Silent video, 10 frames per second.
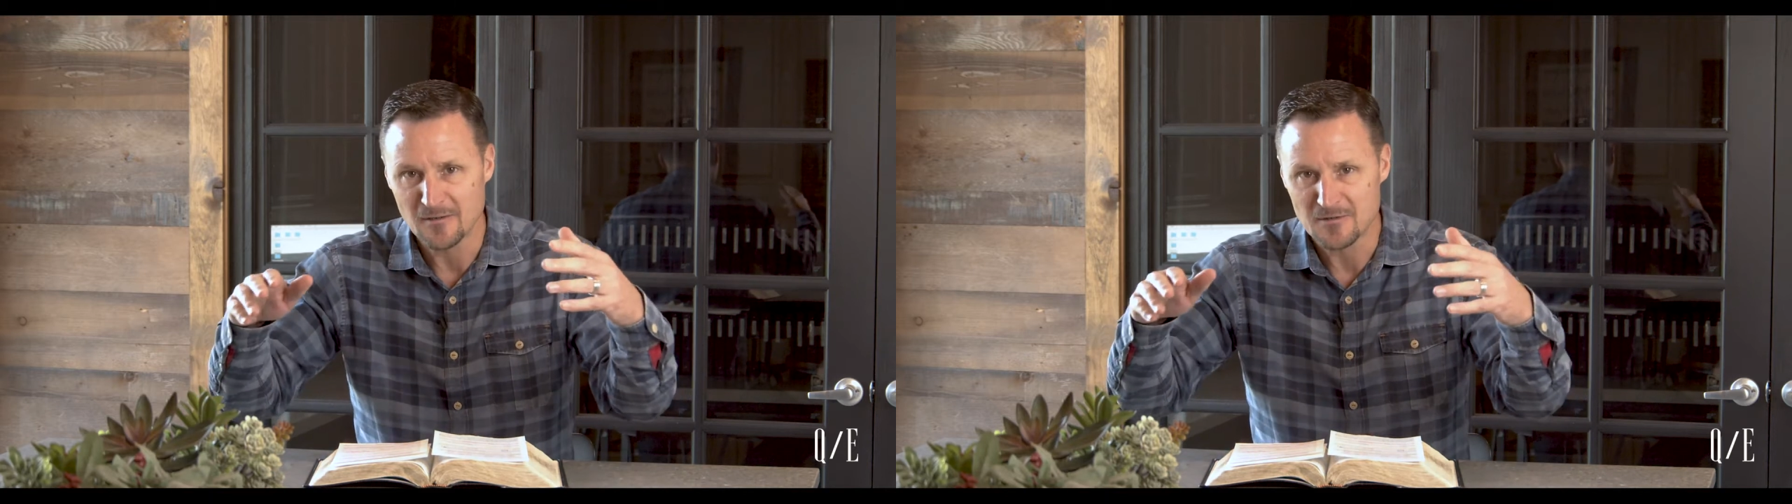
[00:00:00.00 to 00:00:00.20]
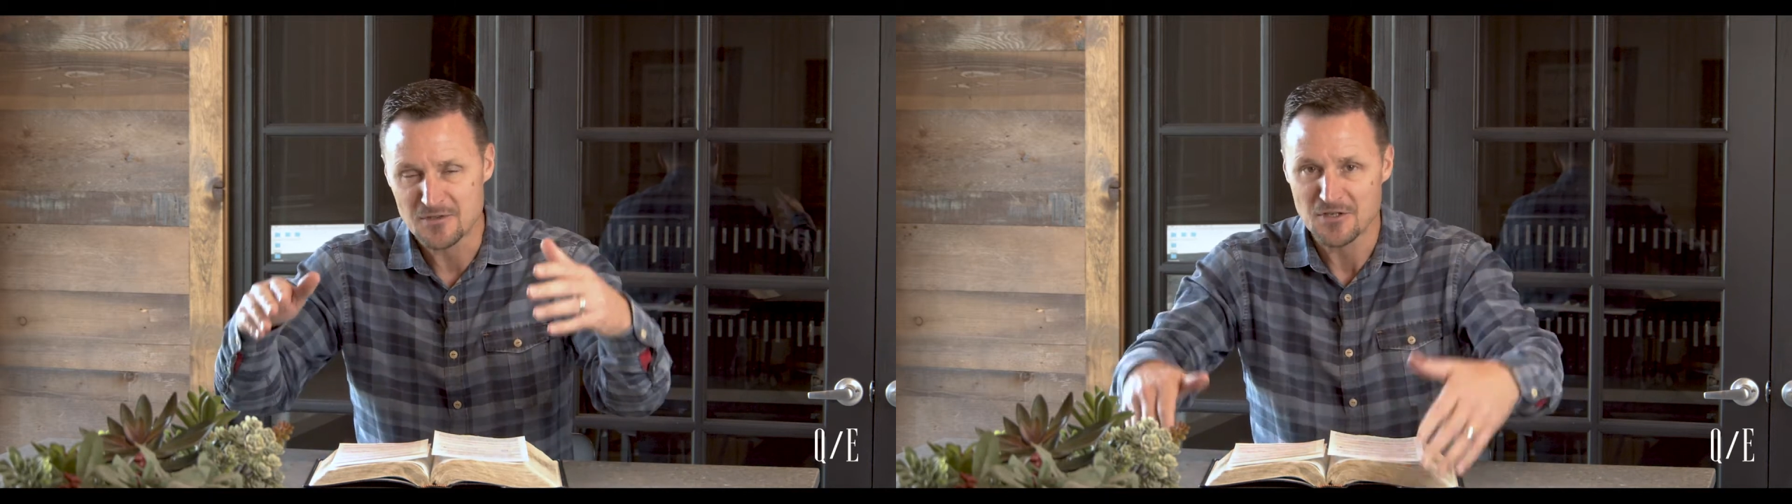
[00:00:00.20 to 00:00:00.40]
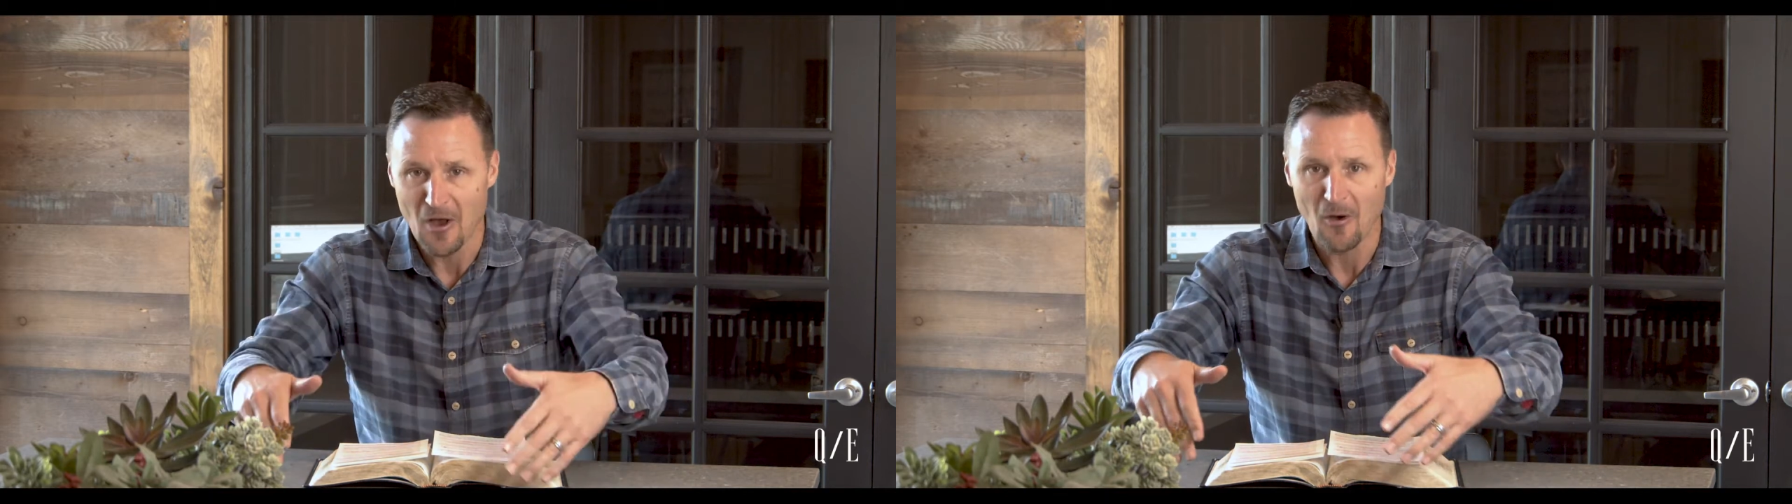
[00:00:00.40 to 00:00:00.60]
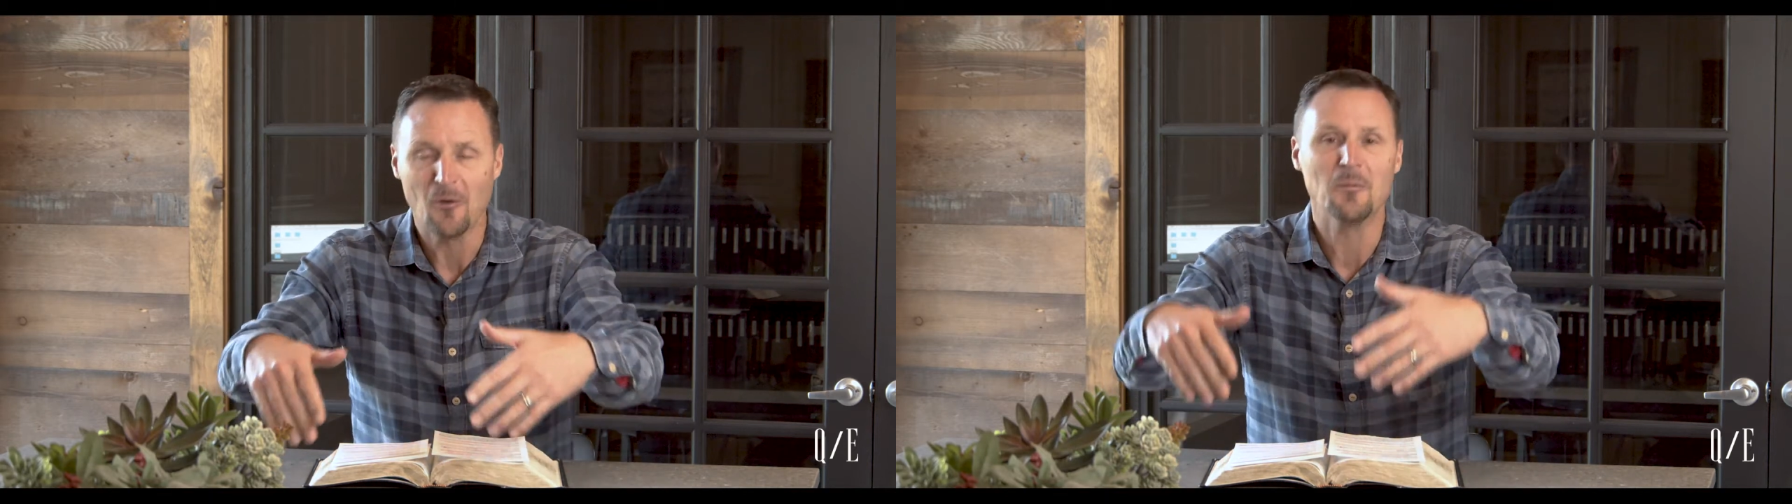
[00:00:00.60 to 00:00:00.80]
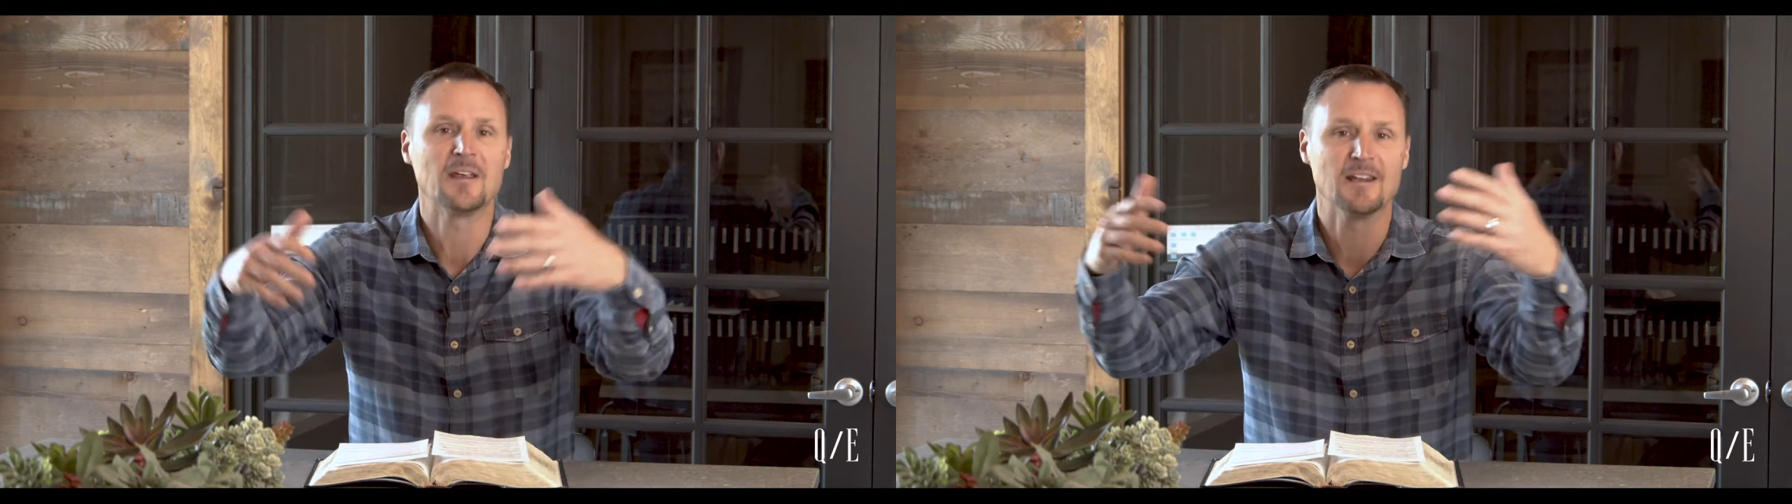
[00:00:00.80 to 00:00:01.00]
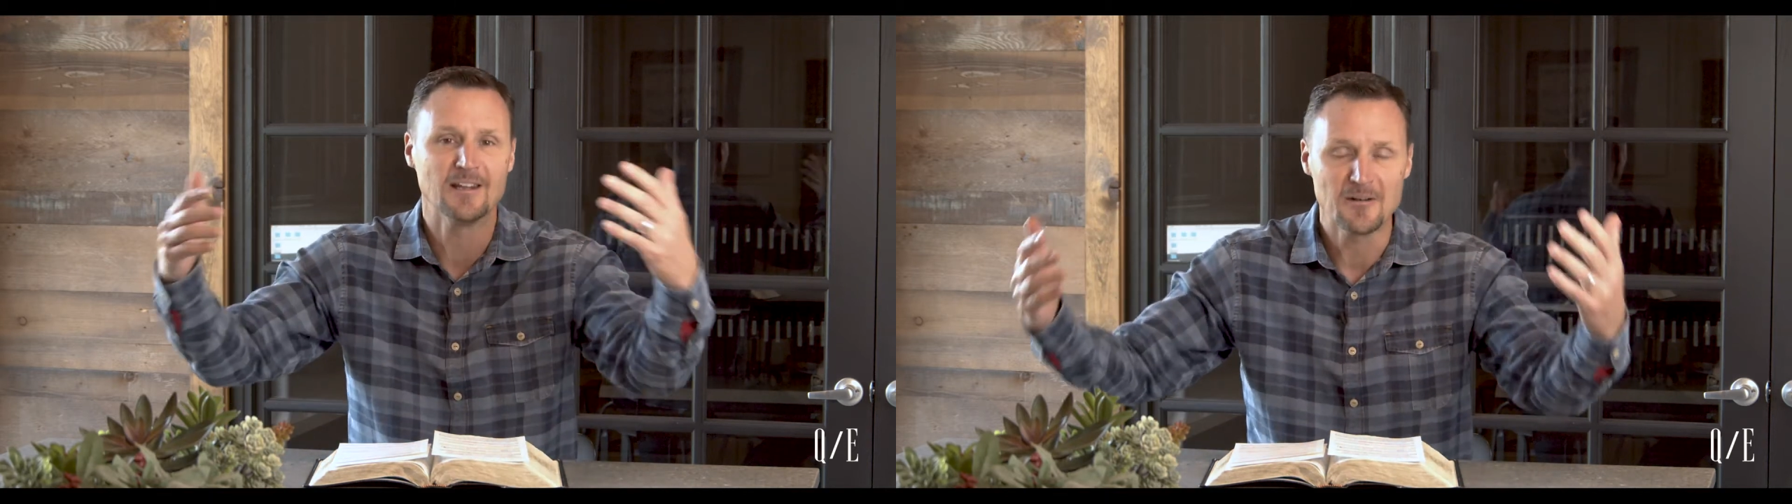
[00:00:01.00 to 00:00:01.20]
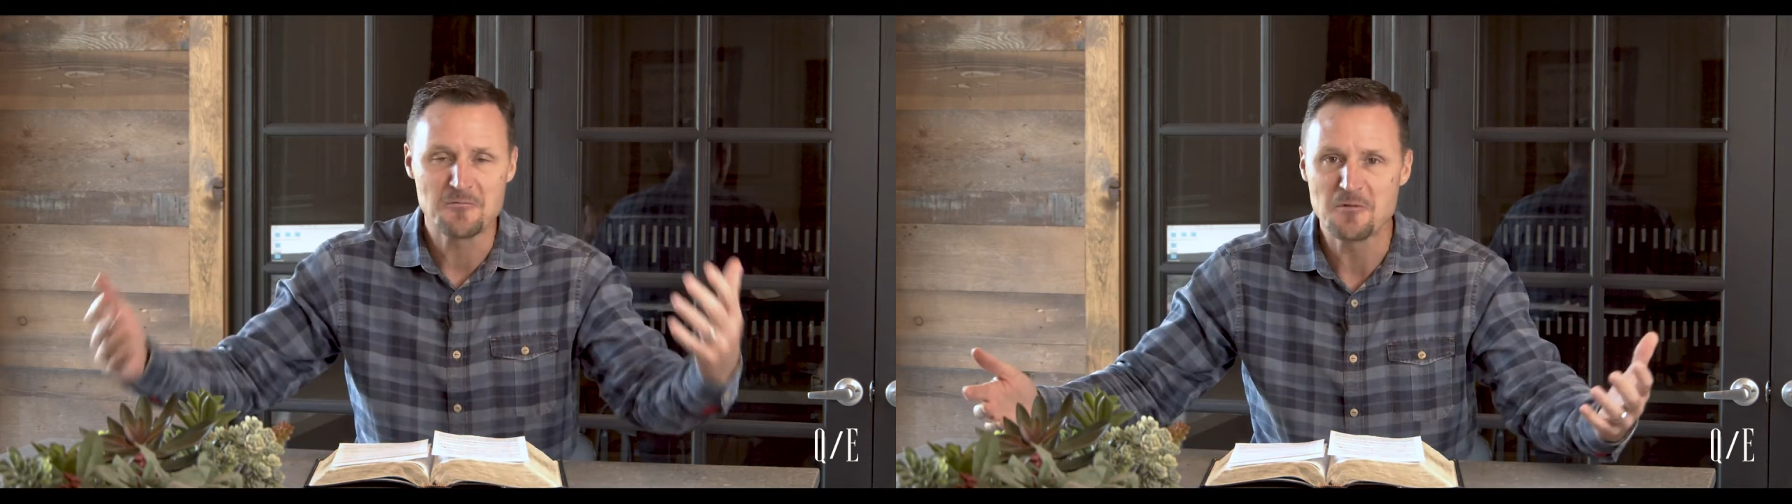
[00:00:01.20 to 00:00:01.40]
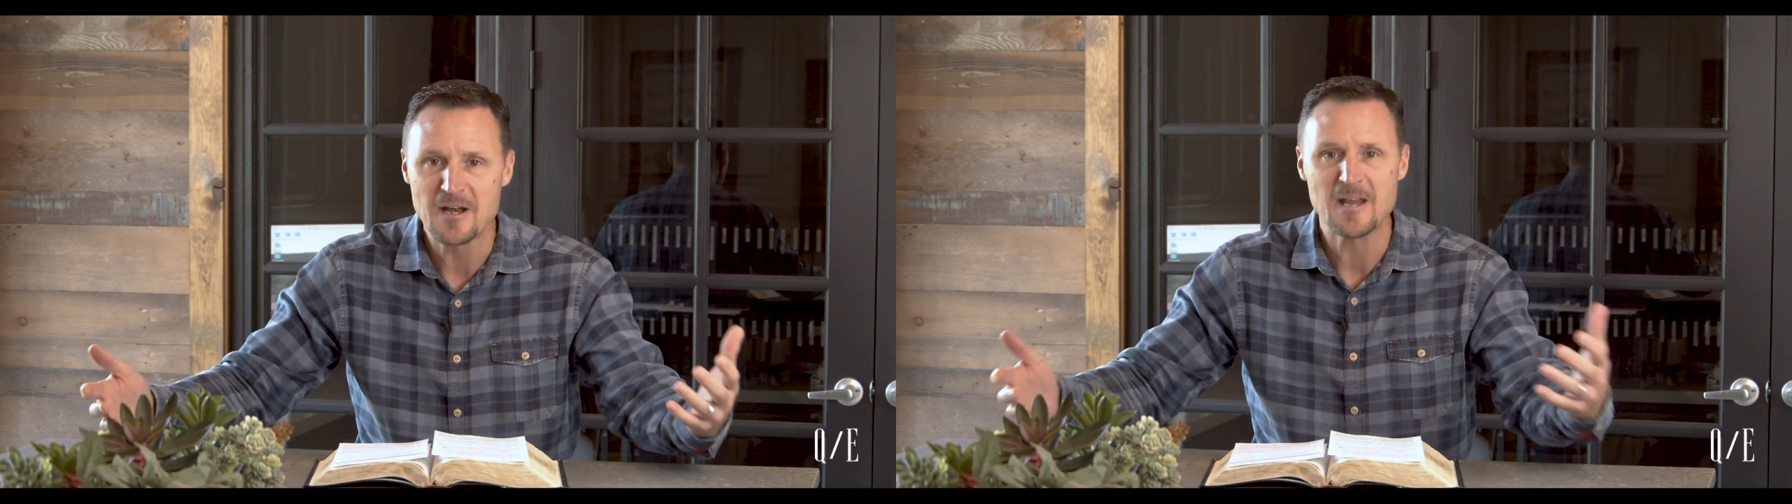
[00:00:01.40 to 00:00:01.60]
sow, we can
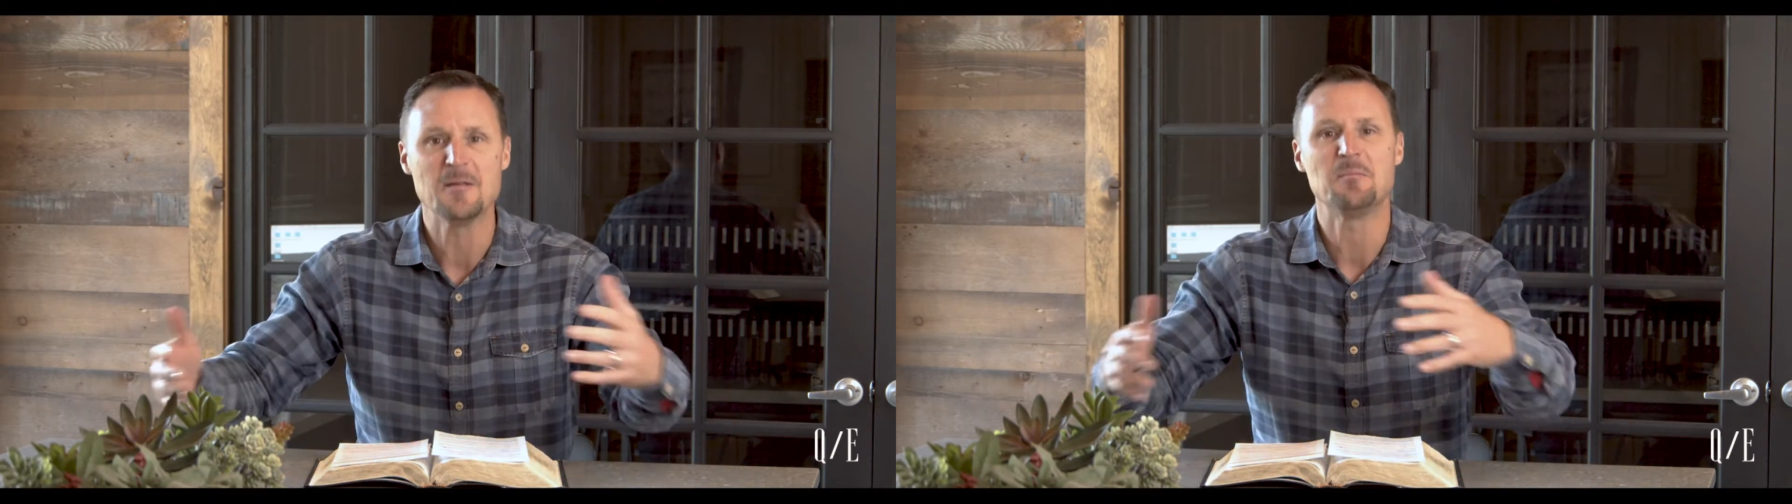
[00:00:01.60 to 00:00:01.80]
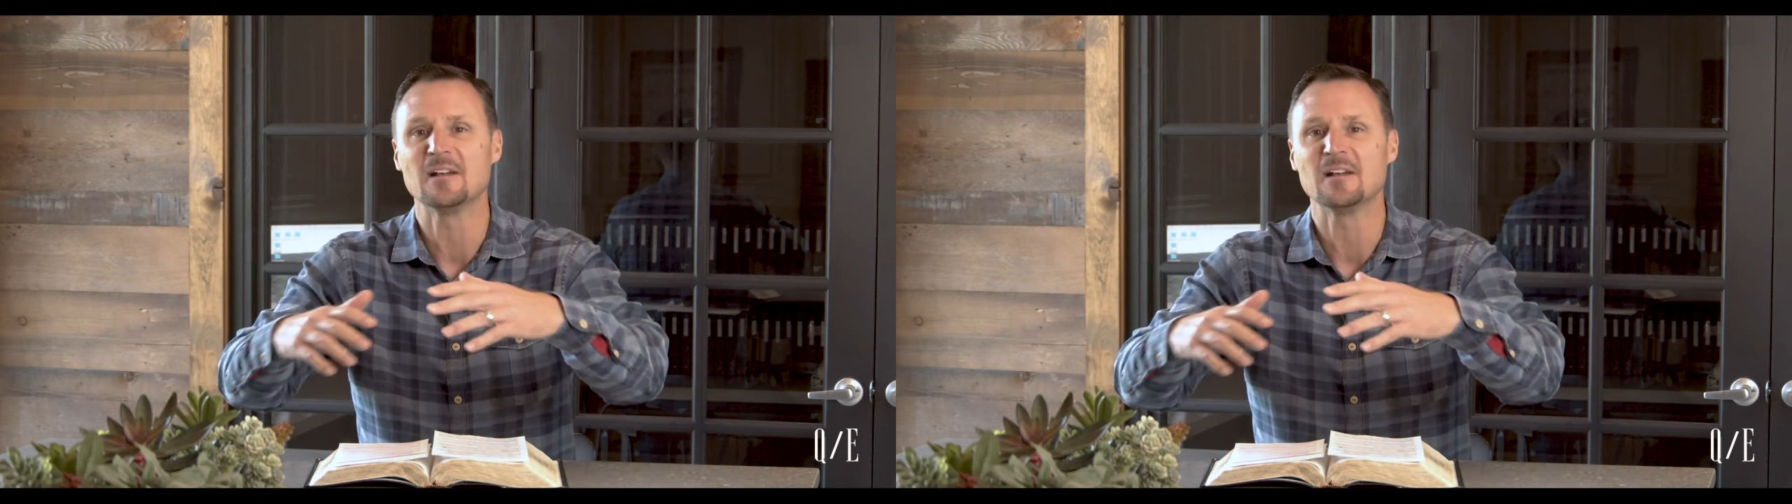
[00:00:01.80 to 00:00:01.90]
then reap,